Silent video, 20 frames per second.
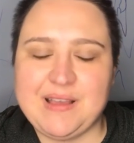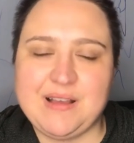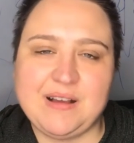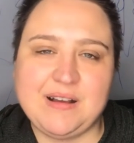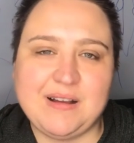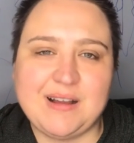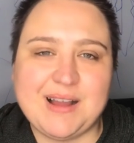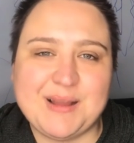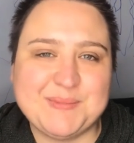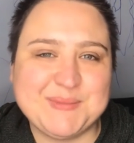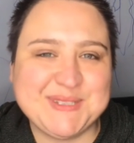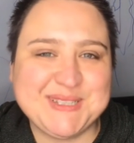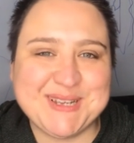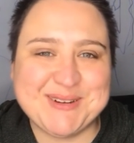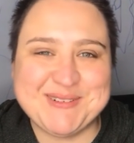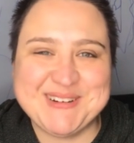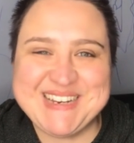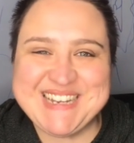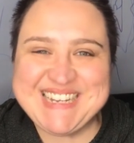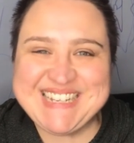Oh, I'm
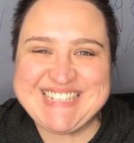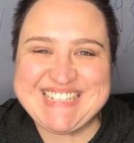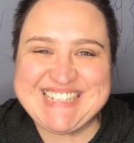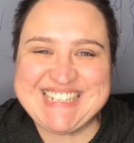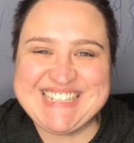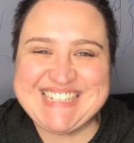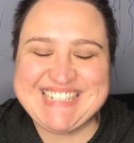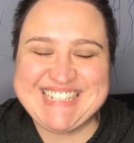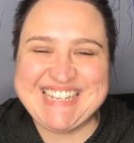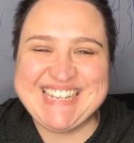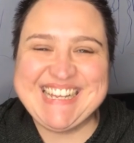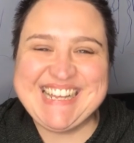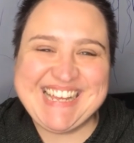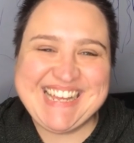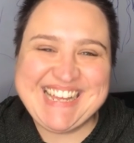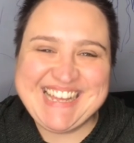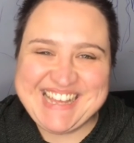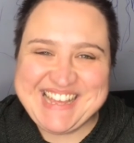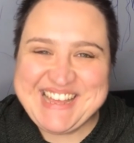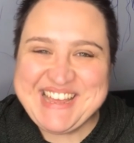sorry, this
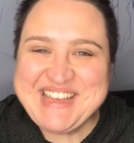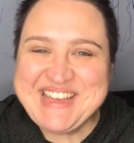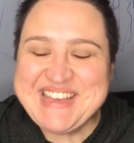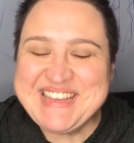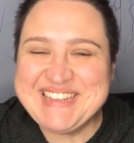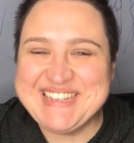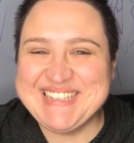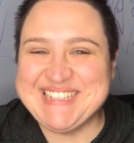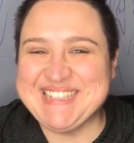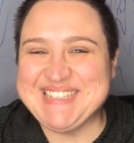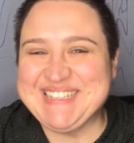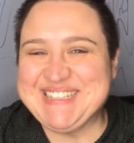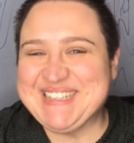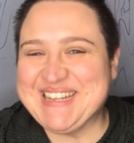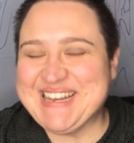is